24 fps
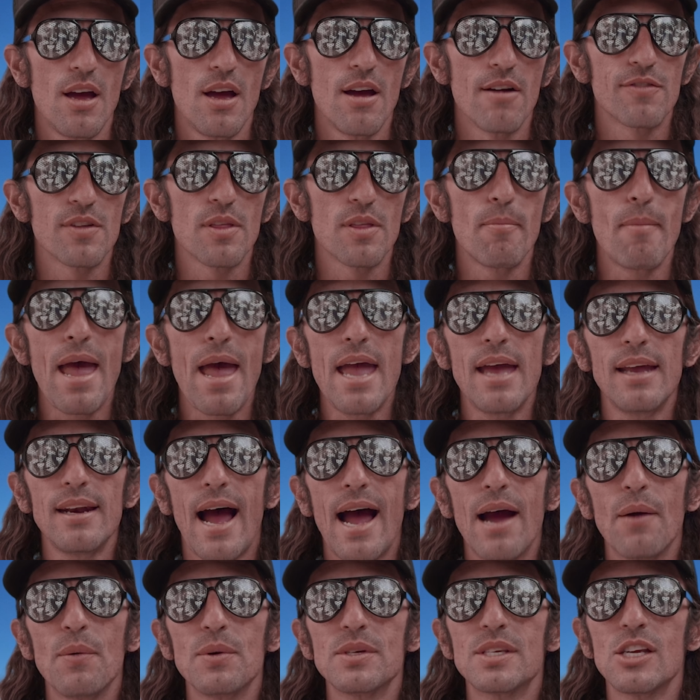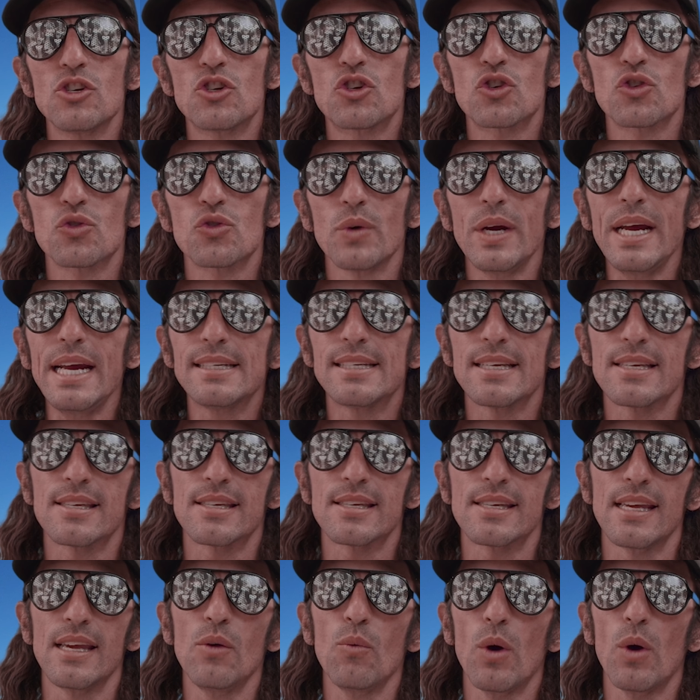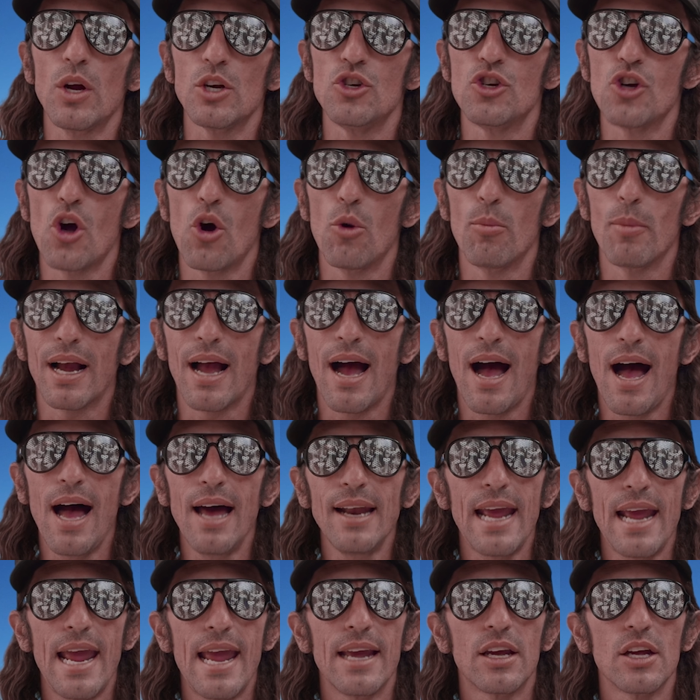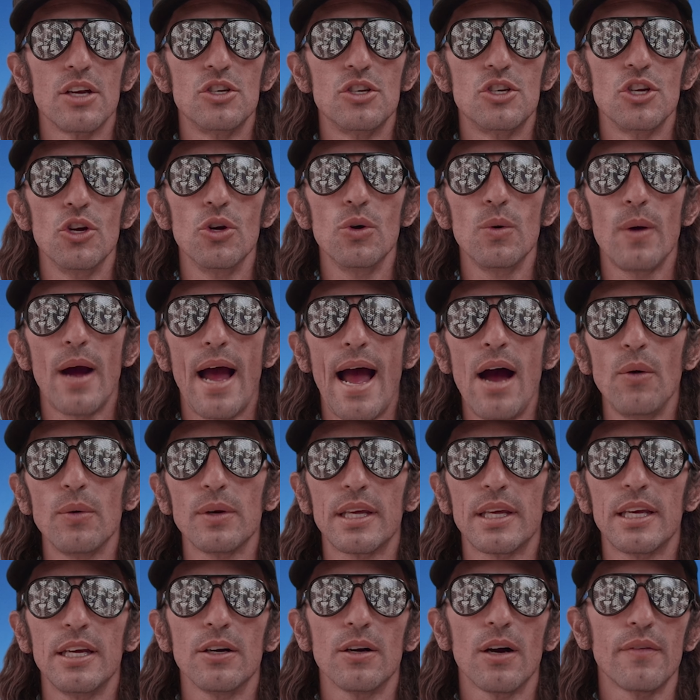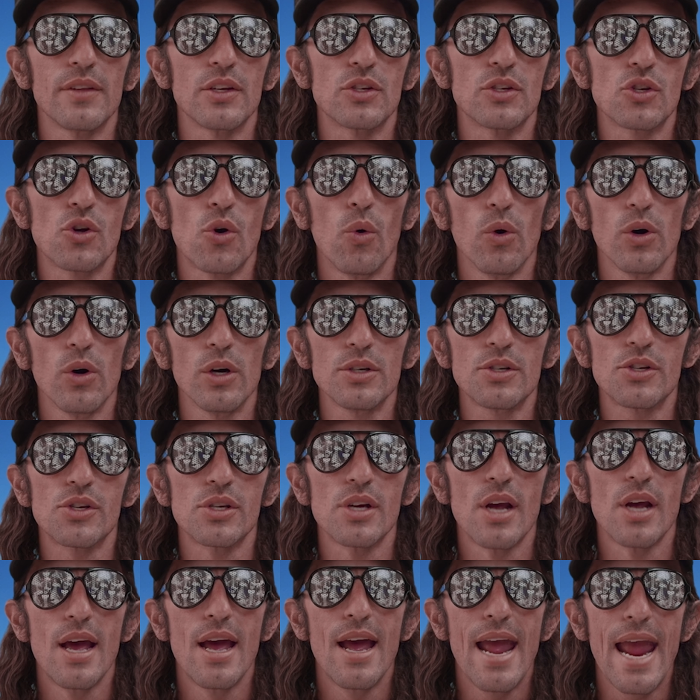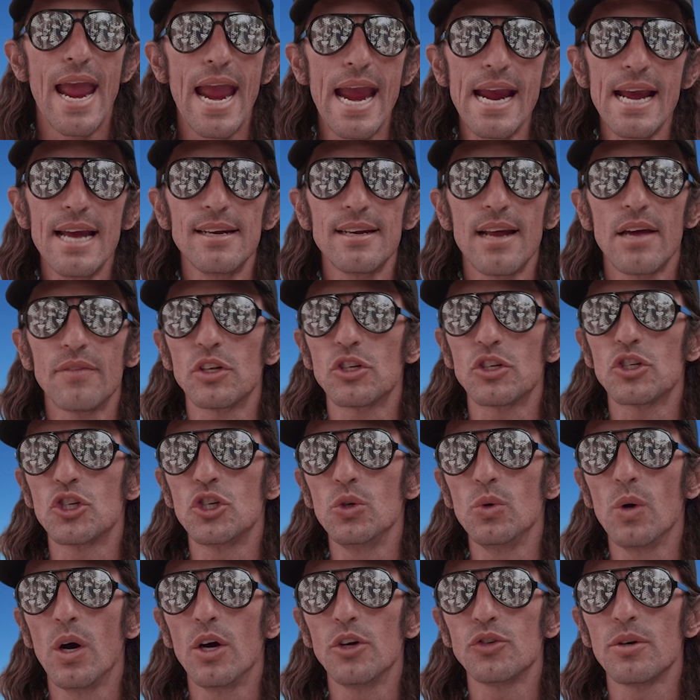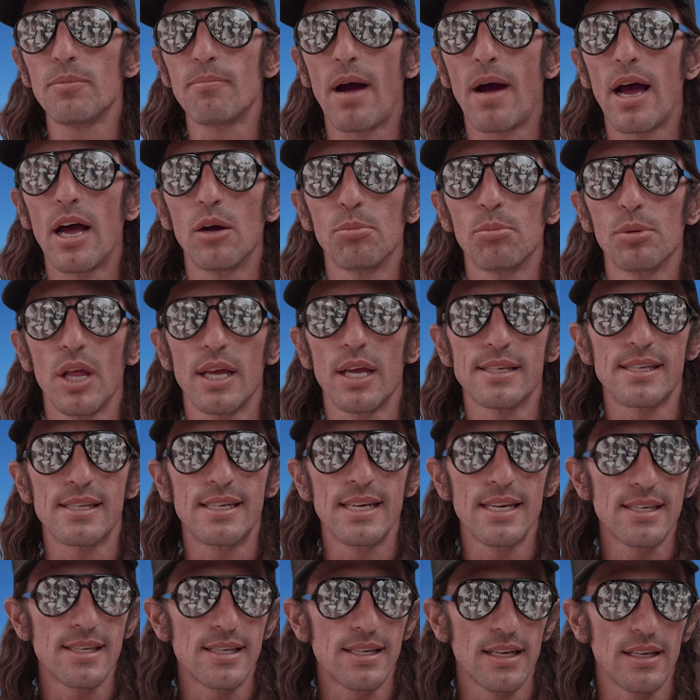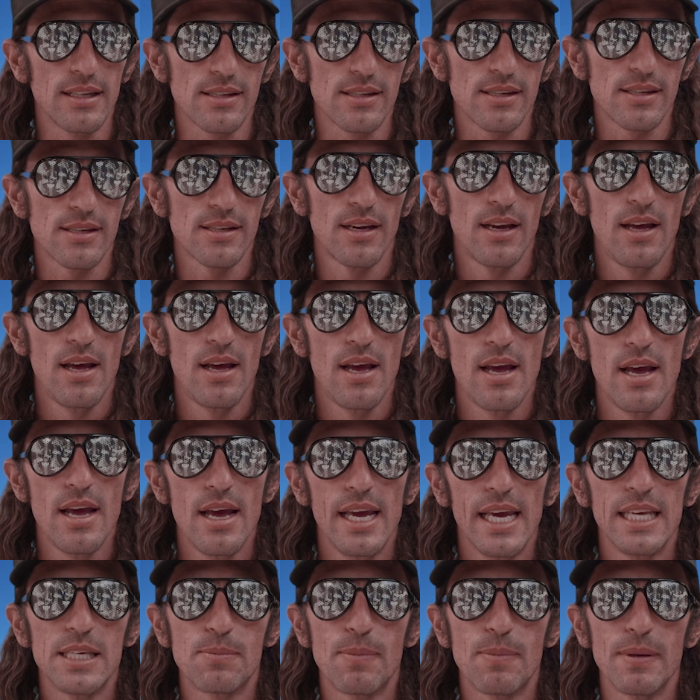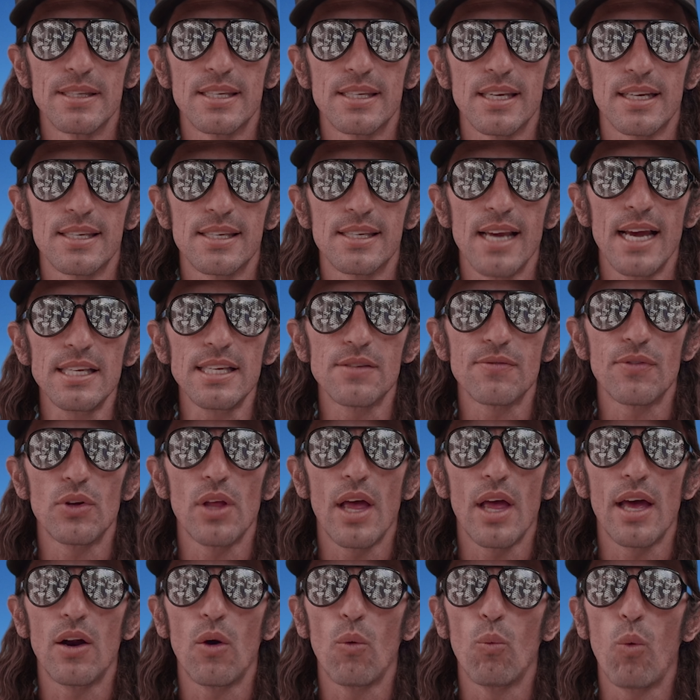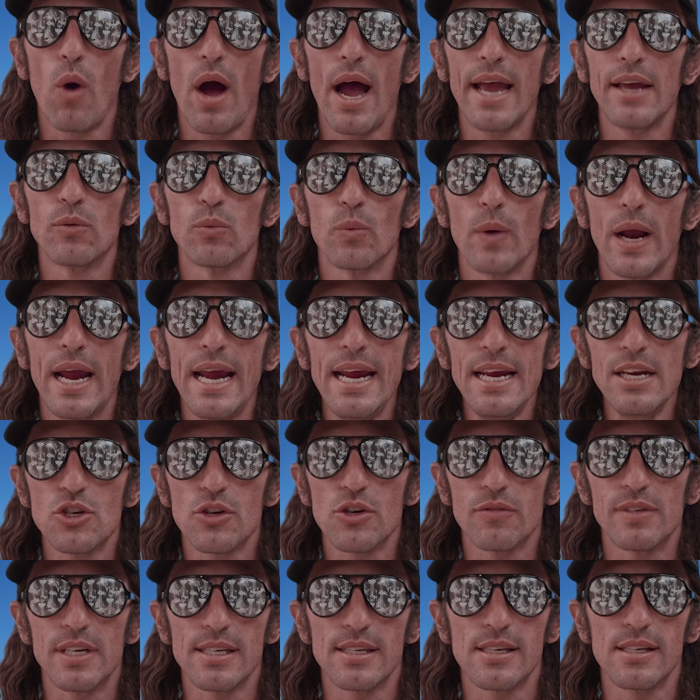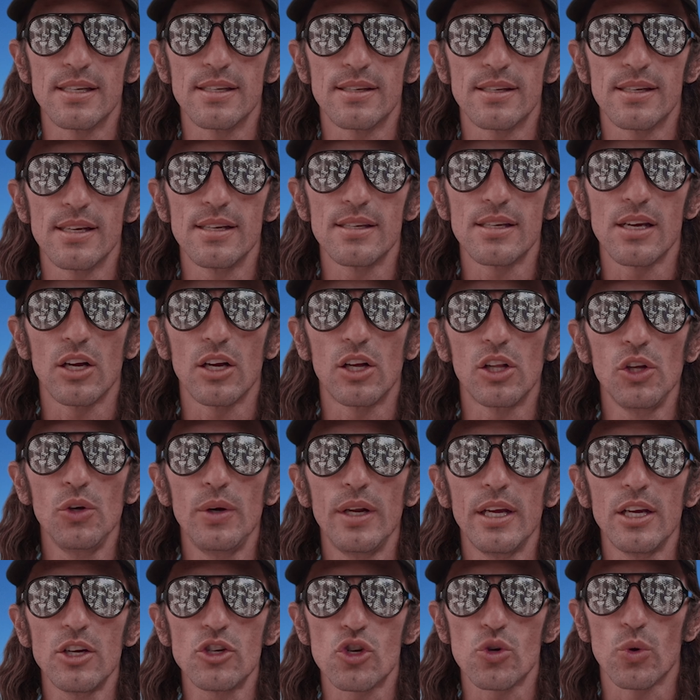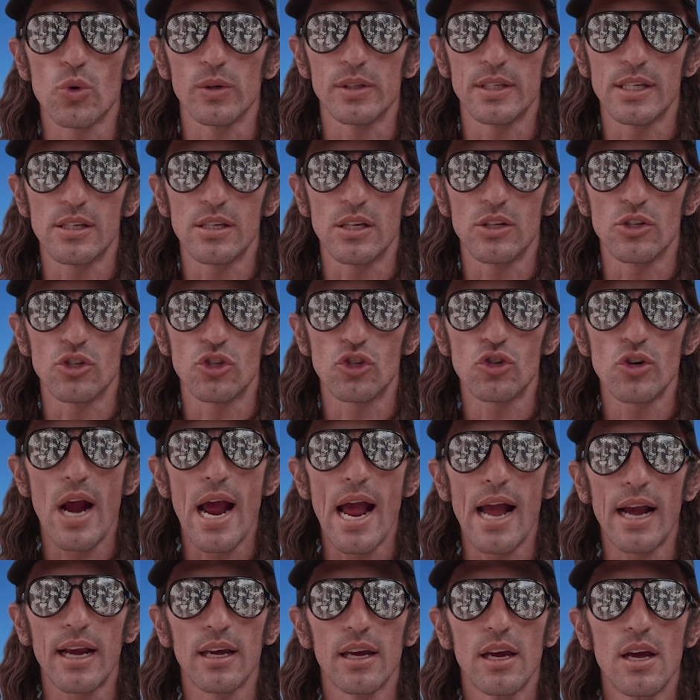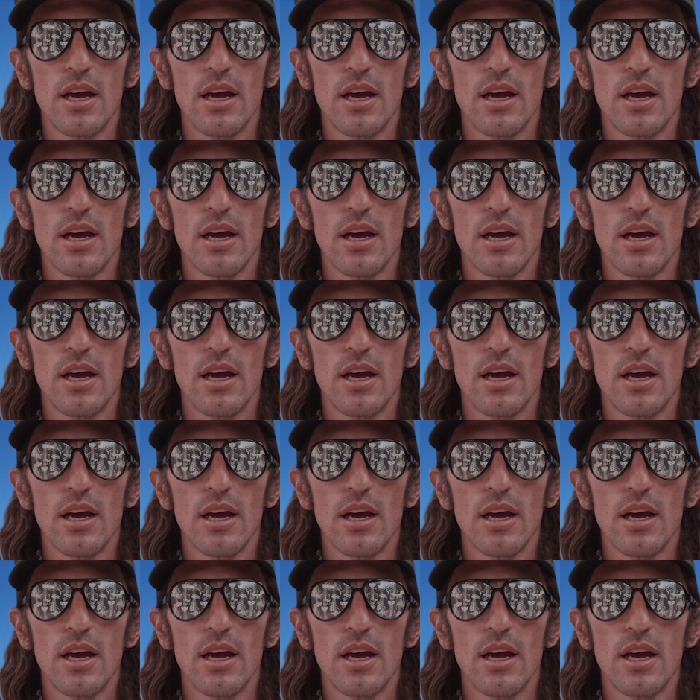For the men, I was intrigued to see what Joe McConaughey could do out here on this course and at the 200 mile plus distance. He's been successful at a wide range of distances, including short distance track,